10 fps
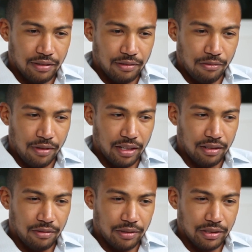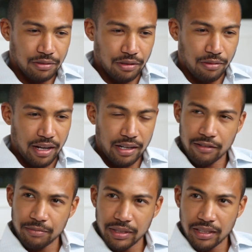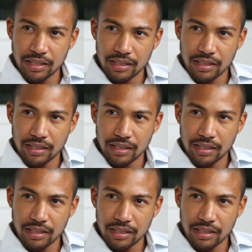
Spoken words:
what was required of me,